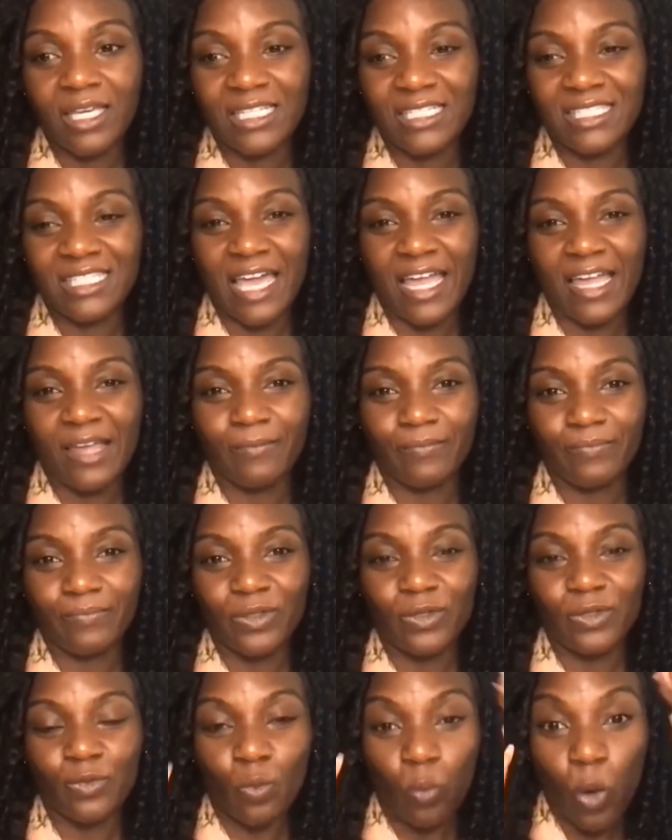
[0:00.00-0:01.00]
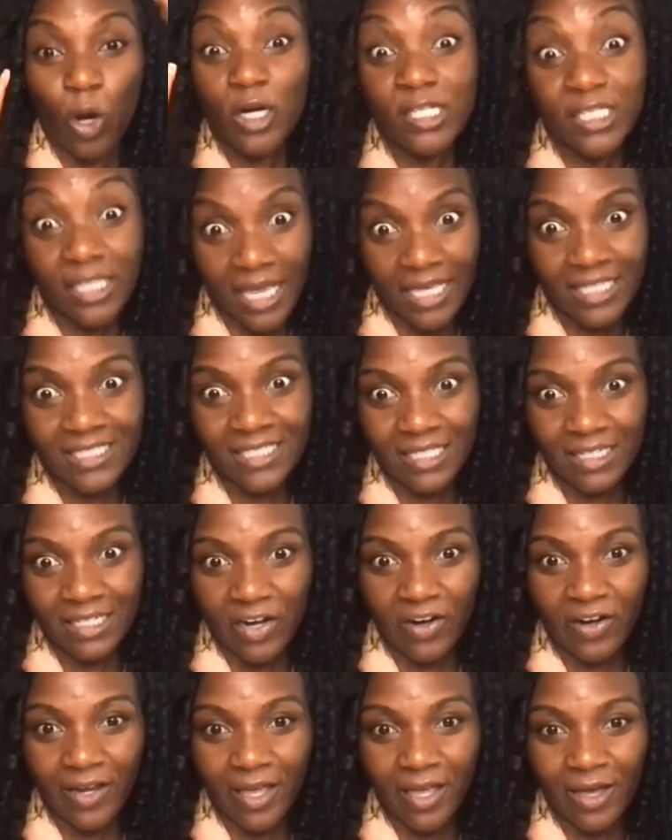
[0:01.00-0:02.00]
It's like worst case
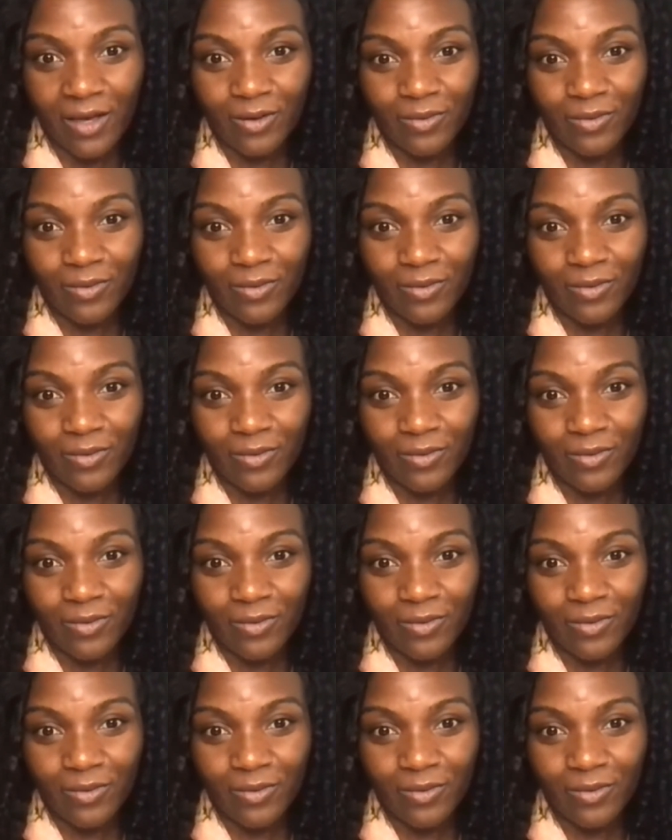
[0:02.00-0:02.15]
scenario.